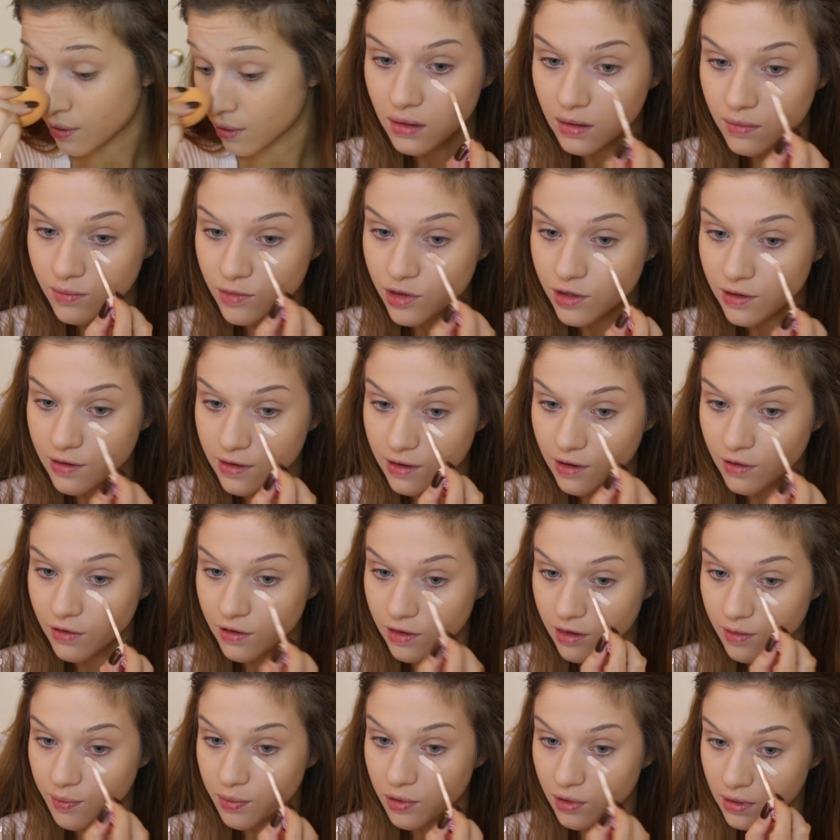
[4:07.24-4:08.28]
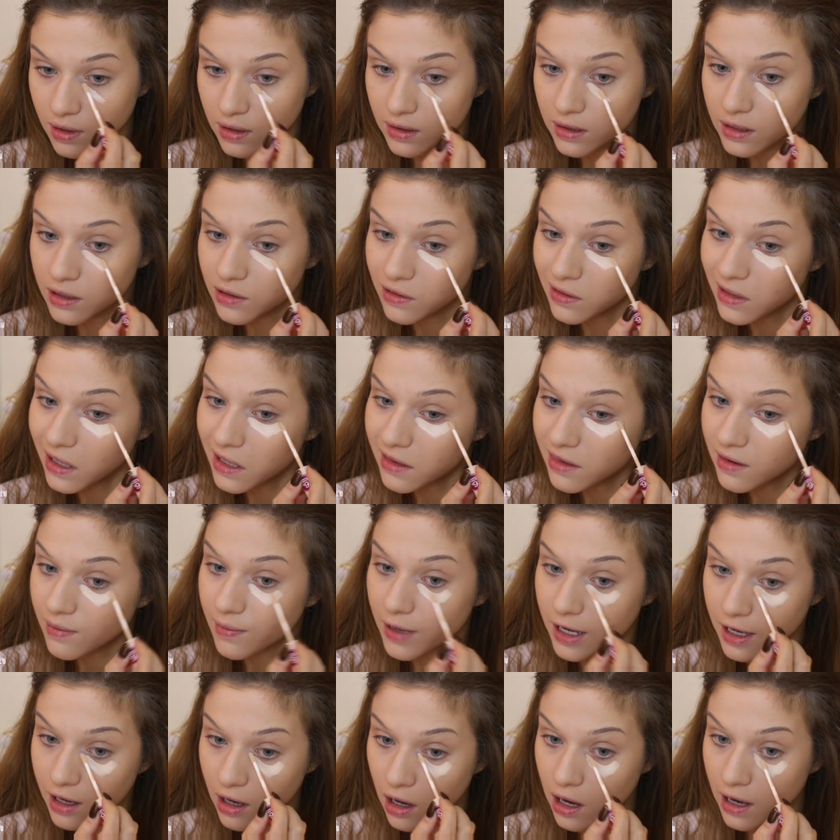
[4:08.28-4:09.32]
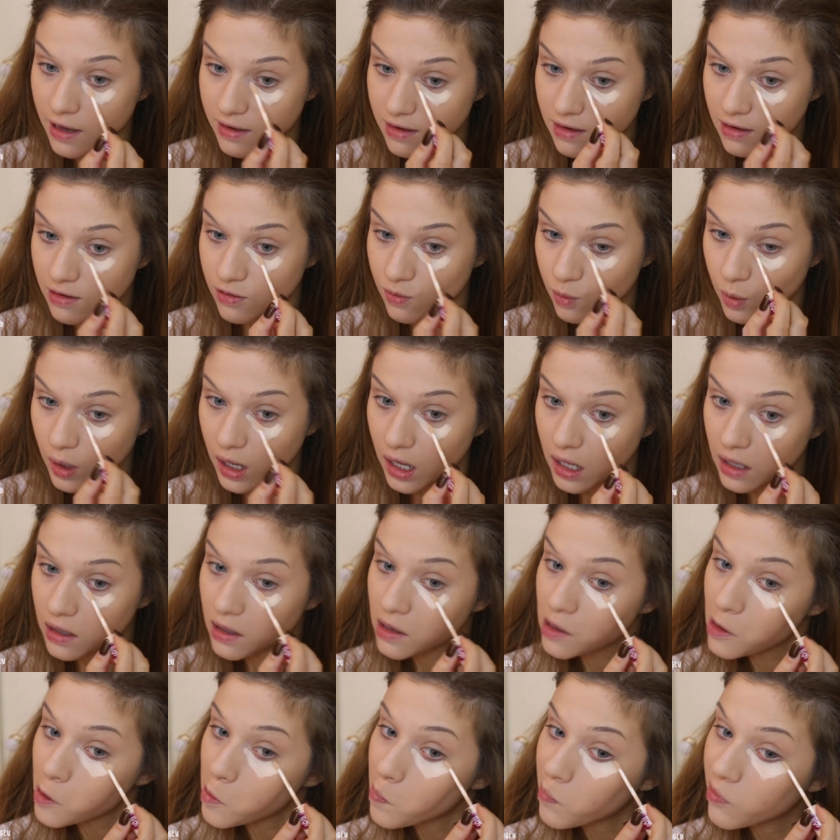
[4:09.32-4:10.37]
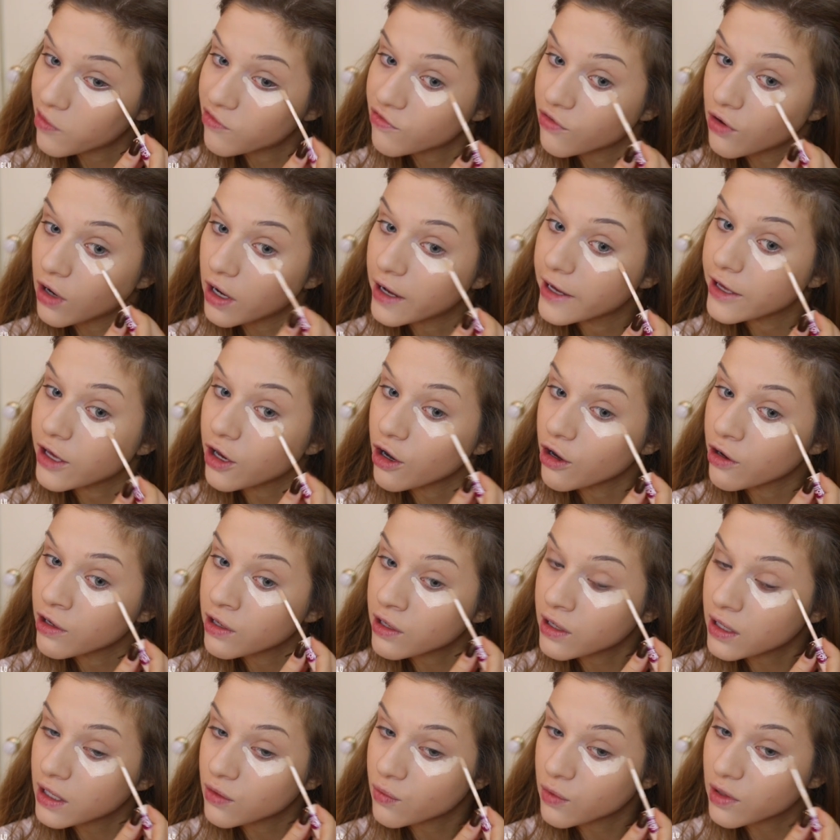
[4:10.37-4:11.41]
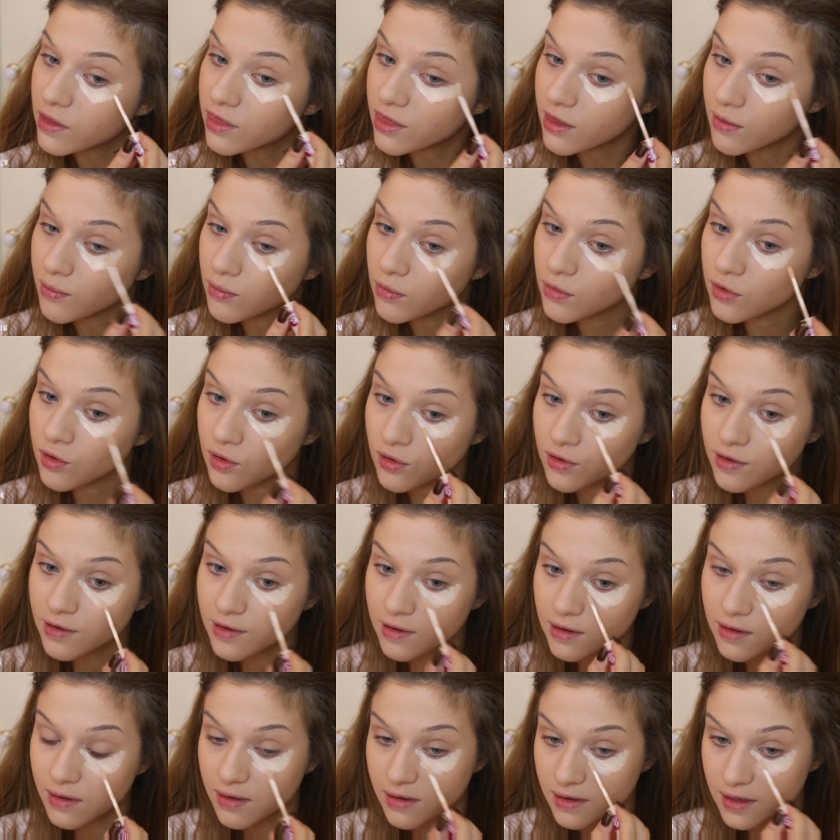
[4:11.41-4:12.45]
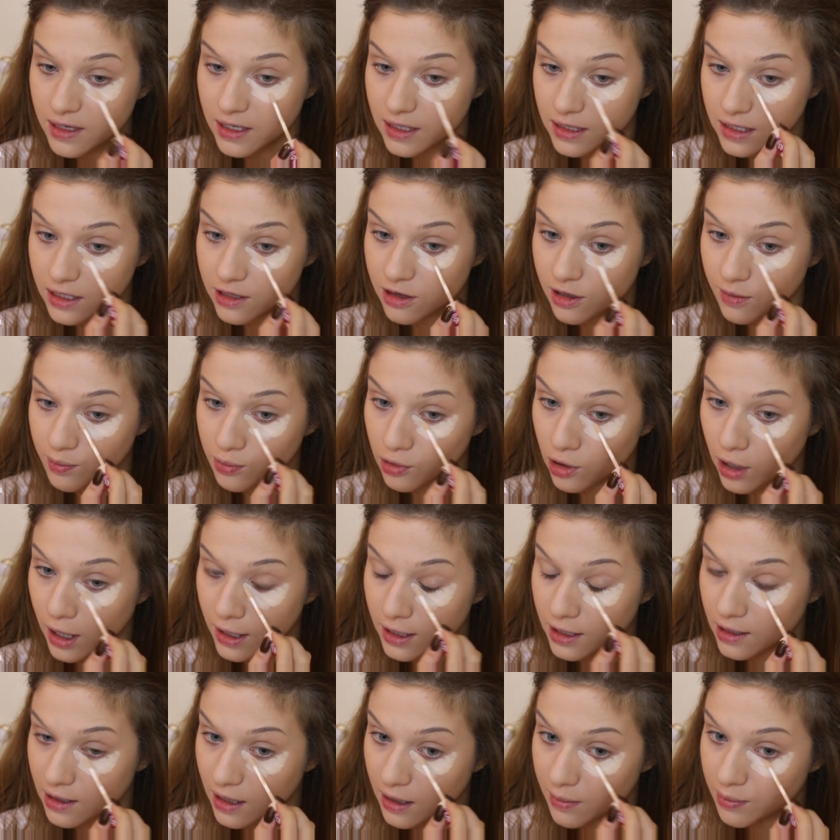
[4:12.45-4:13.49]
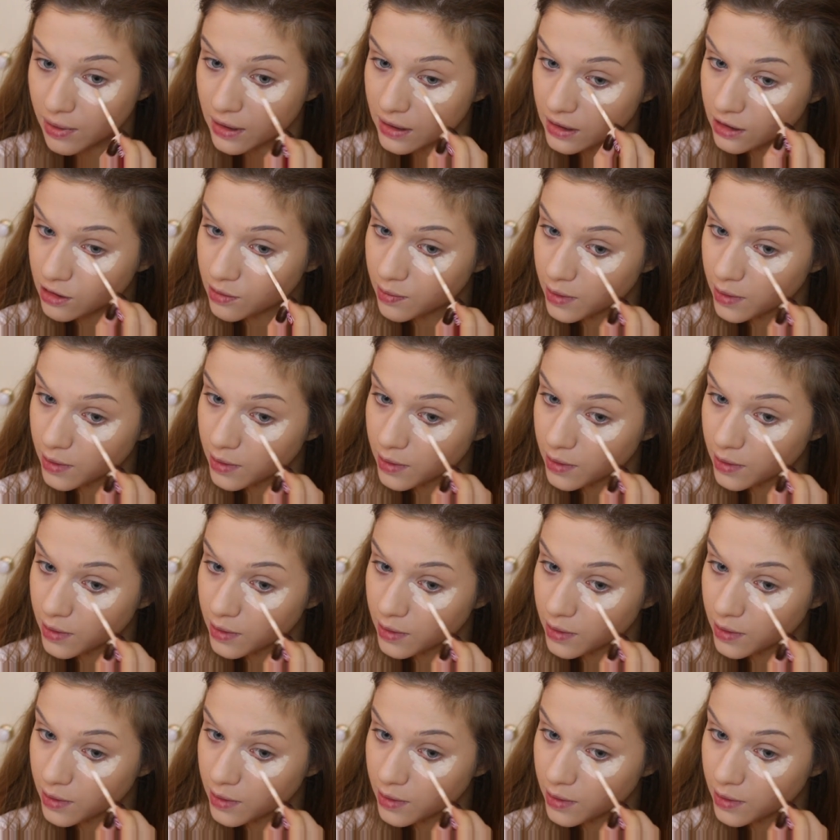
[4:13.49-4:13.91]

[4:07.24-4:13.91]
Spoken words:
I'm just going to put a little under my eyes as well before I go in with the mousse concealer to brighten it up a little